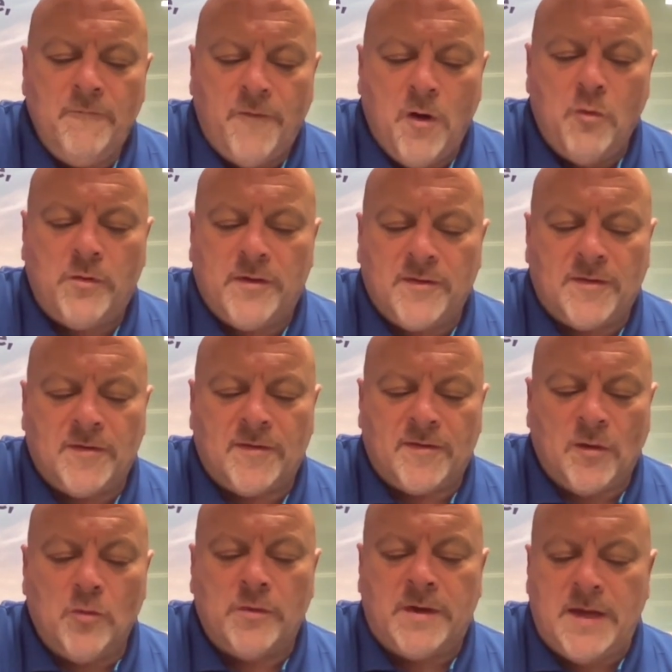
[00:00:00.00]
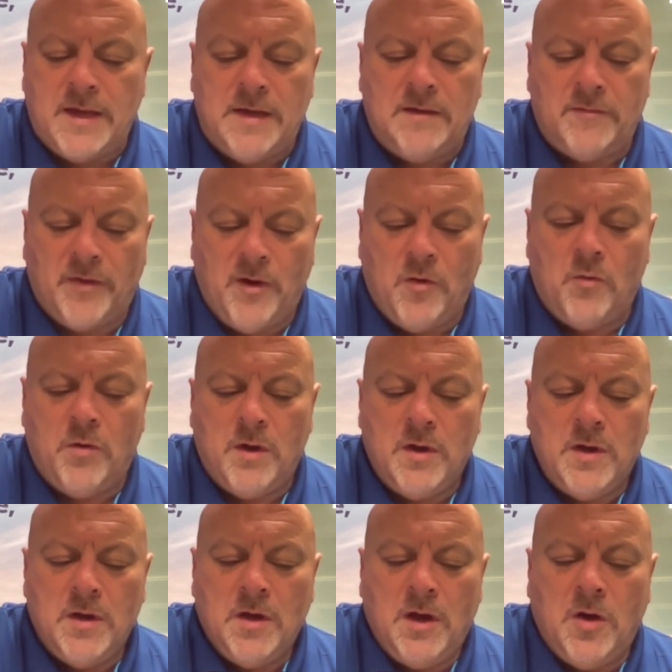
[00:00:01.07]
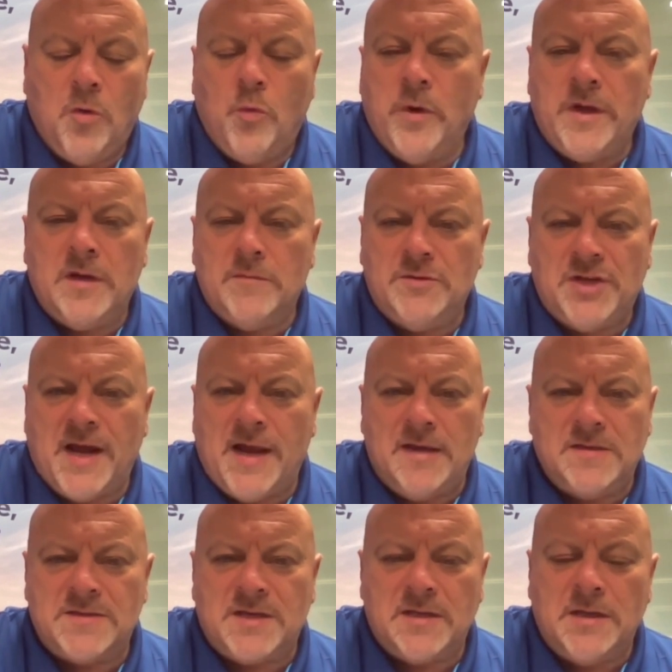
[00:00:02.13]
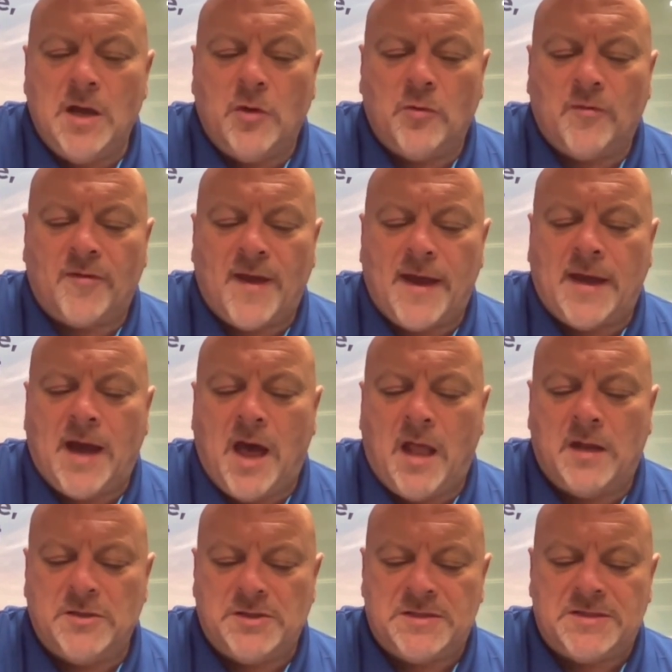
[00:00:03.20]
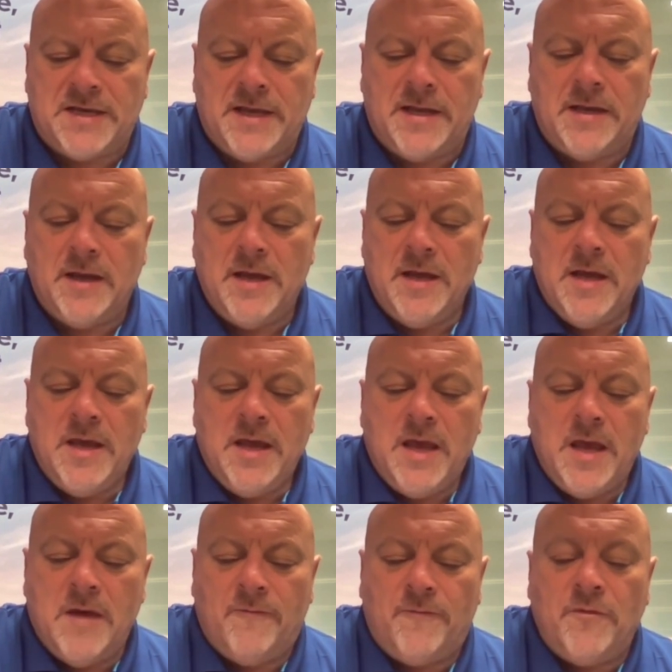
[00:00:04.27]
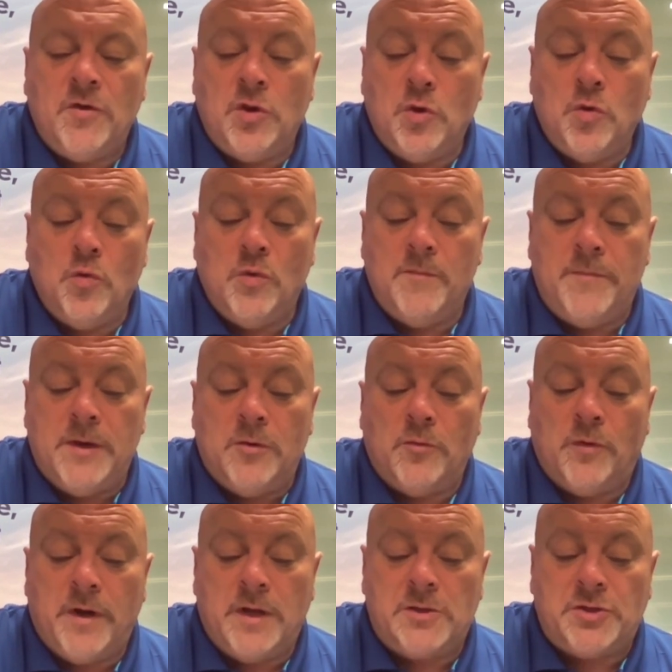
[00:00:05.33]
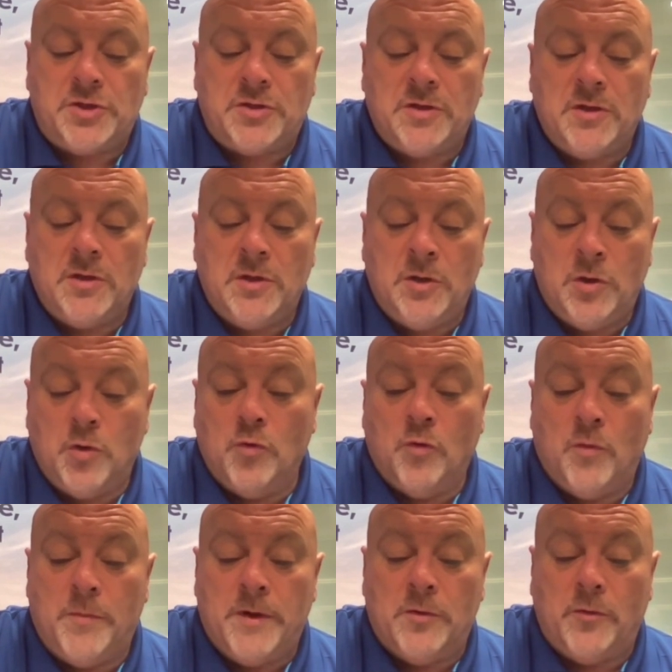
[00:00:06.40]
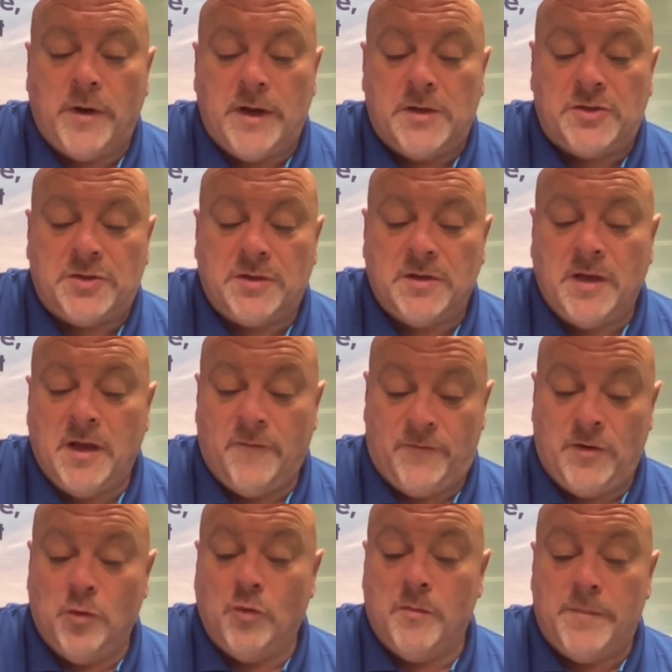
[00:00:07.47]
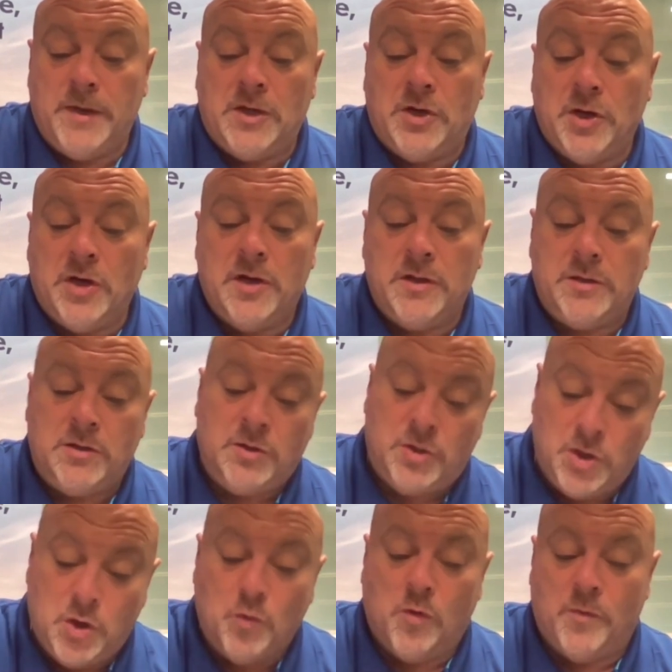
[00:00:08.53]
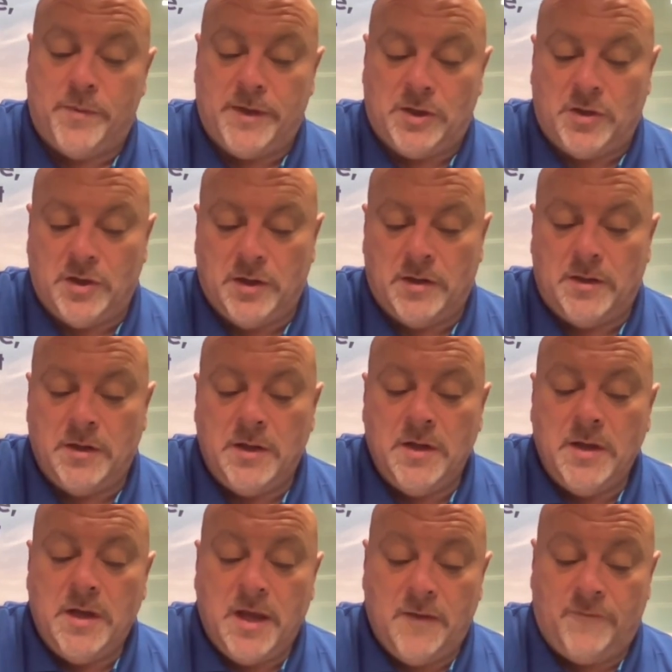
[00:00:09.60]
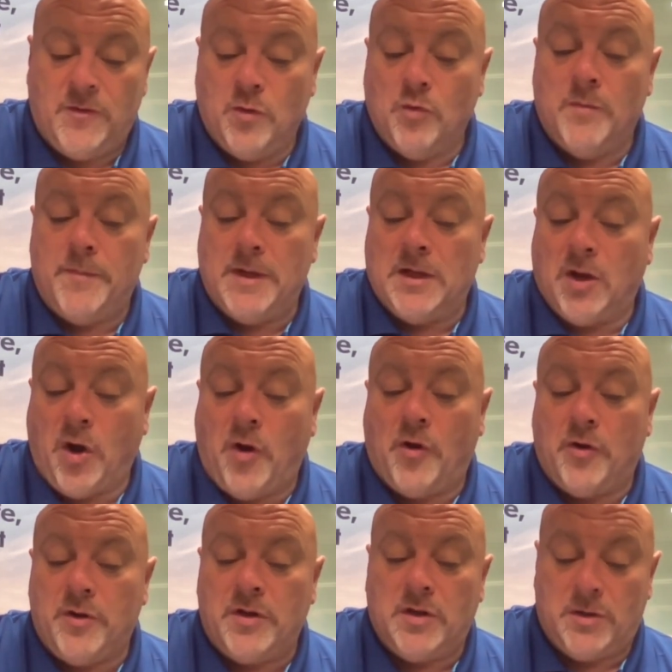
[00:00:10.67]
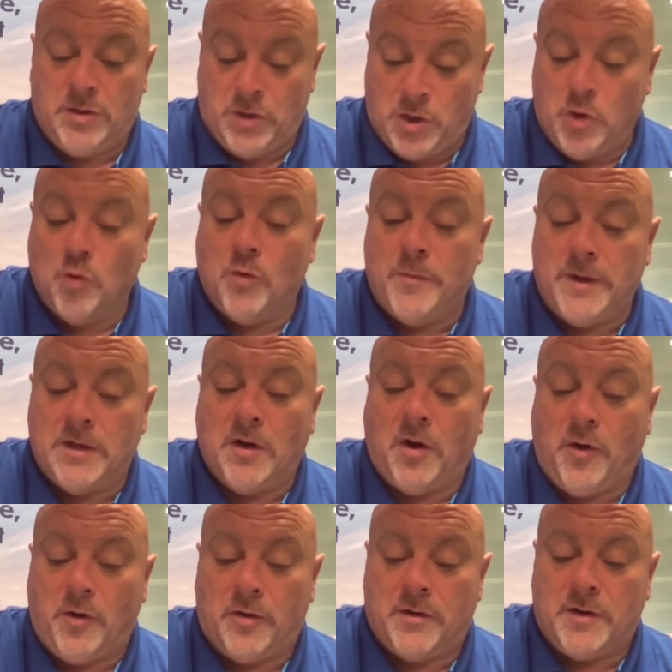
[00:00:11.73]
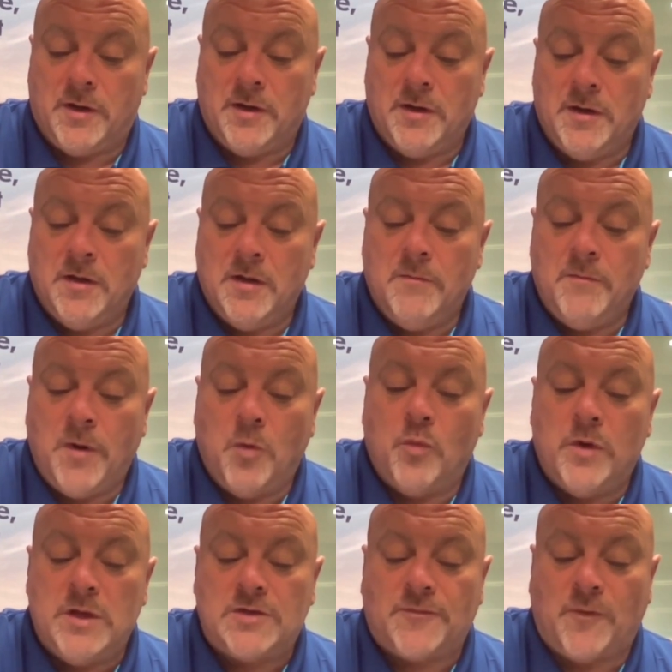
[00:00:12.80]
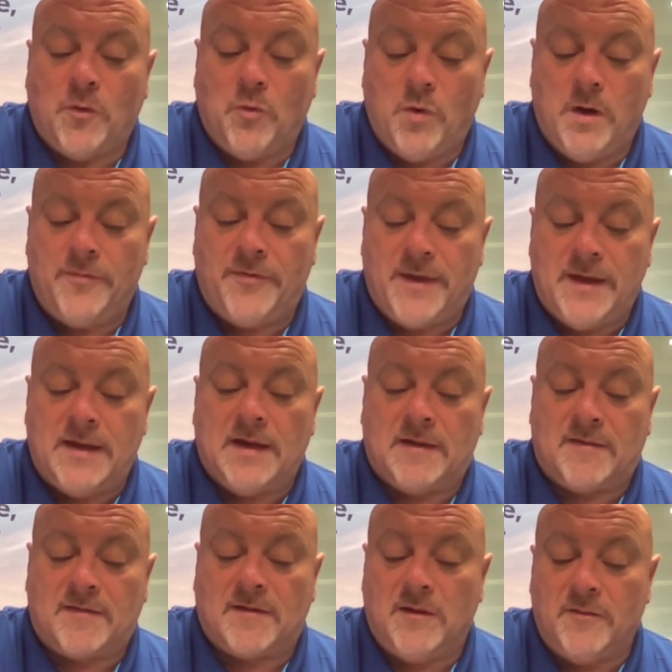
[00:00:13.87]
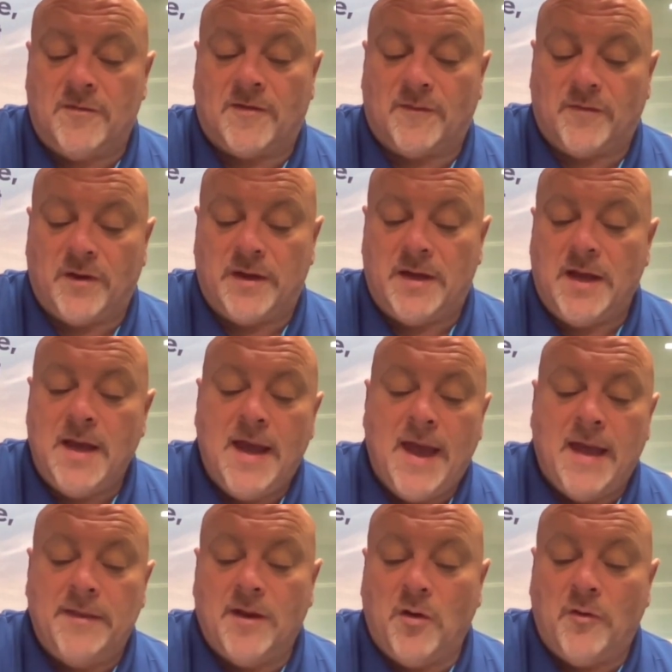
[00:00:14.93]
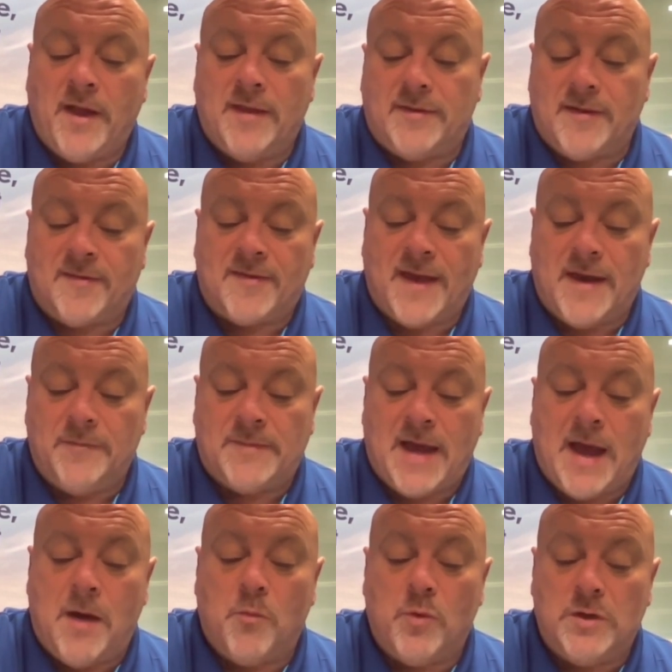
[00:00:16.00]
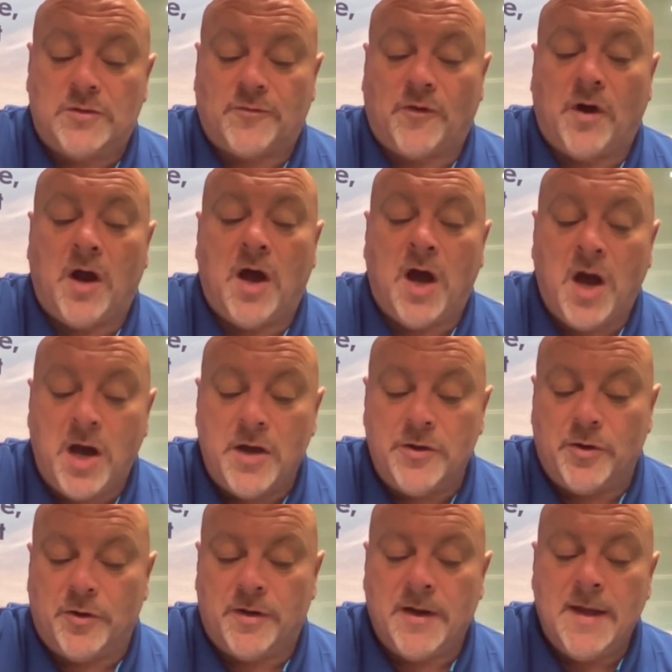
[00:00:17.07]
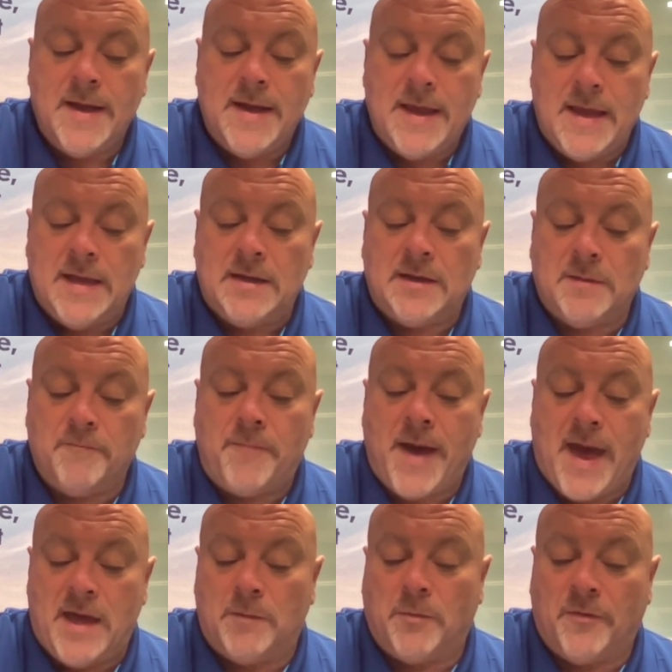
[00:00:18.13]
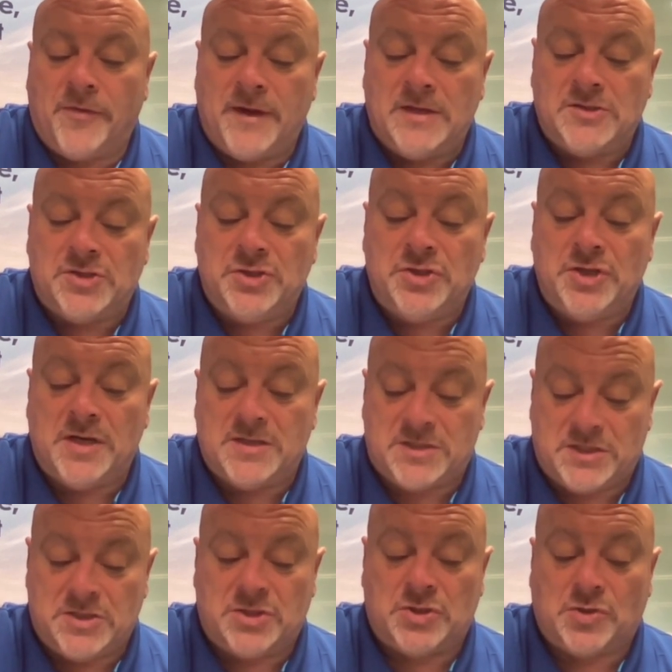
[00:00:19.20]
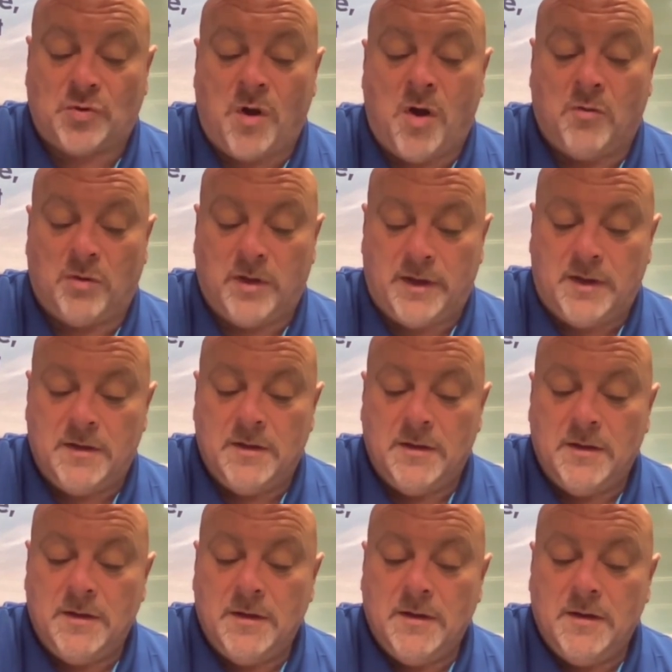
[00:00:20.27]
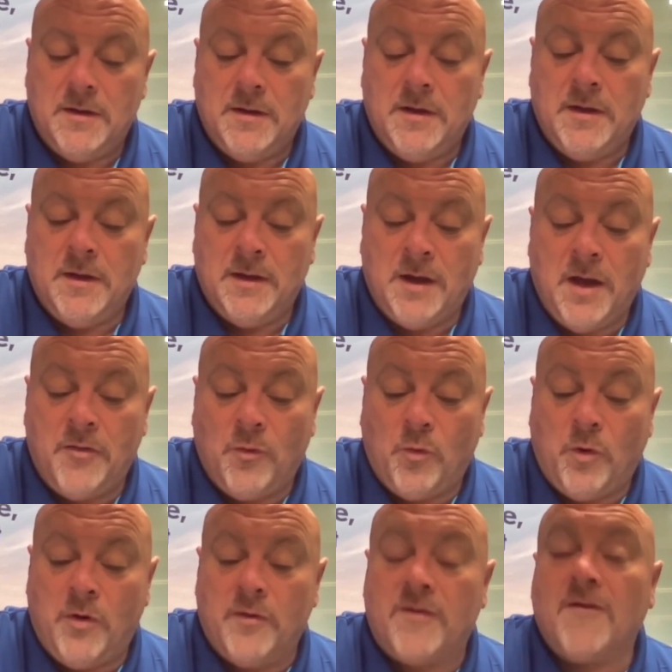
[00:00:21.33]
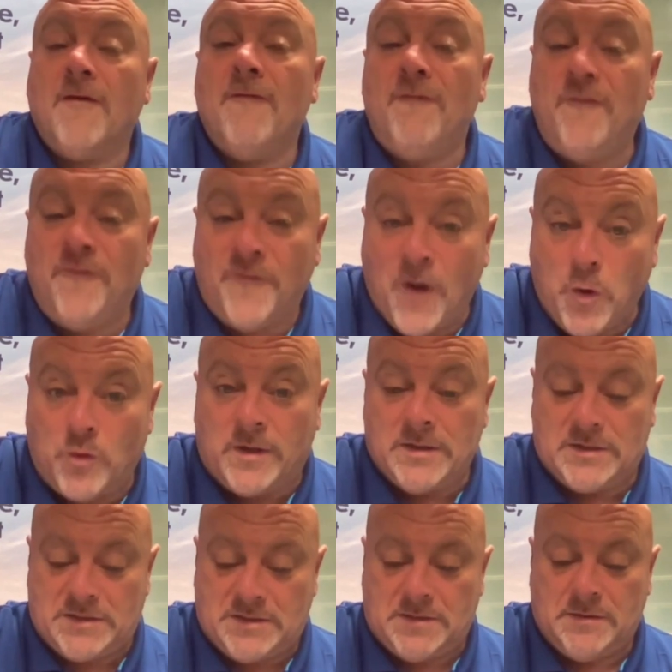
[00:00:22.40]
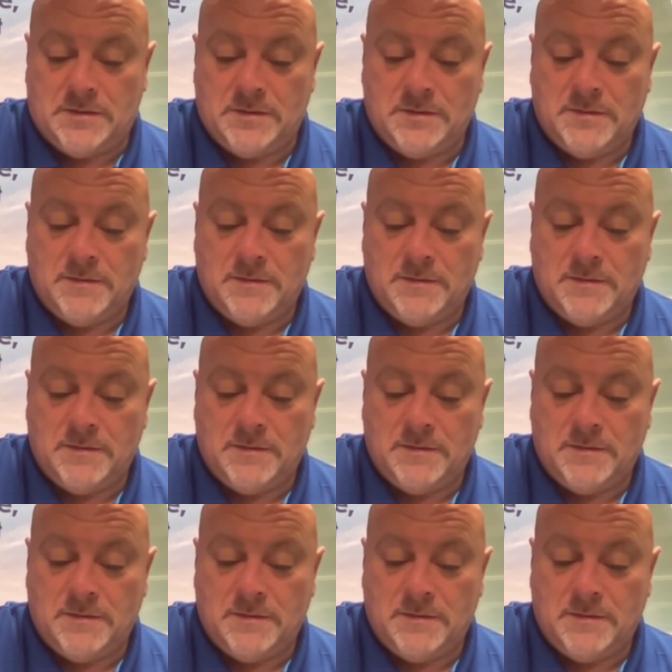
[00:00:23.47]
Focus is so key, though. Uh, William James, a notable psychologist, said if you would be rich, you will be rich. If you would be good, you will be good. If you would be learned, you will be learned. But wish for one thing exclusively and don't at the same time wish for a hundred incompatible things just as strongly. In other words, focus.